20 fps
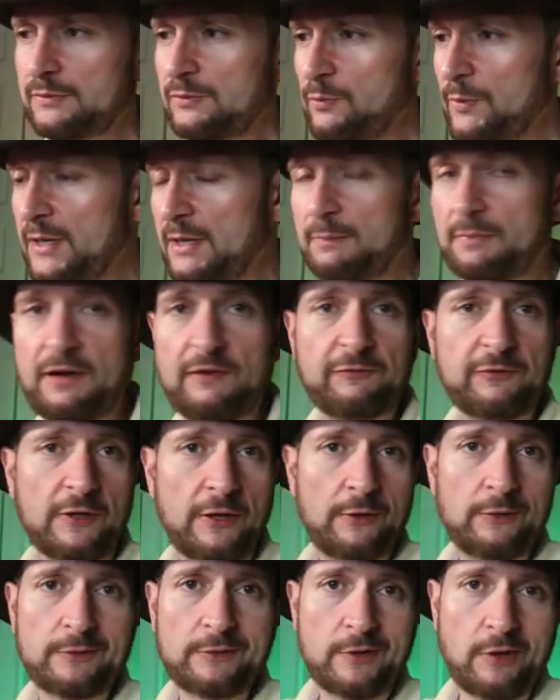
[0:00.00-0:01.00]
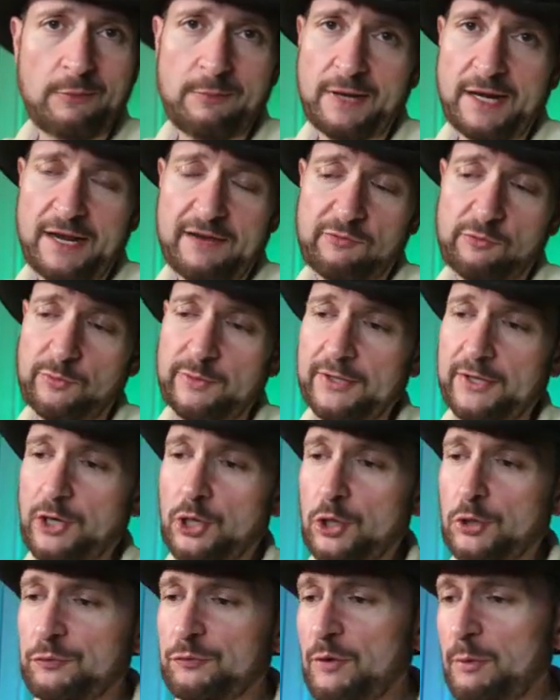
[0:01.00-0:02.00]
went to Buffalo, and nobody ever really
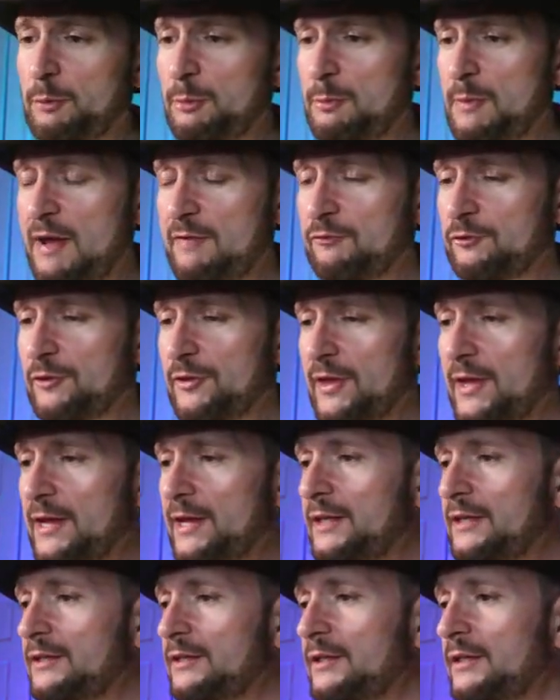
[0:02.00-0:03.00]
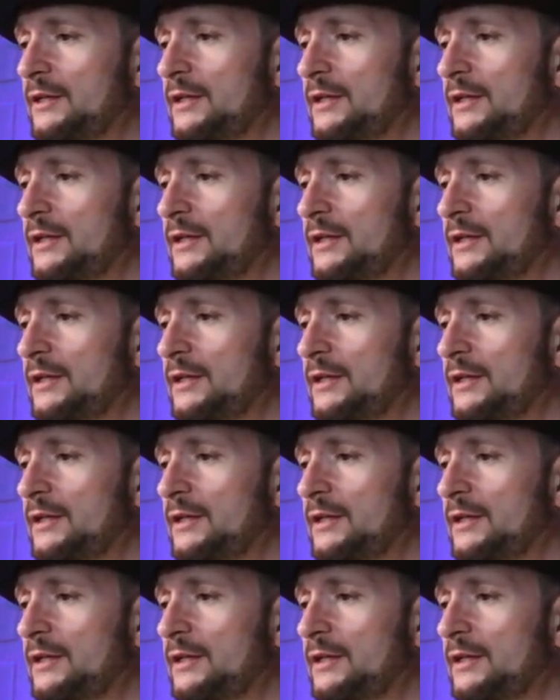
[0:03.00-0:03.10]
heard from him after that.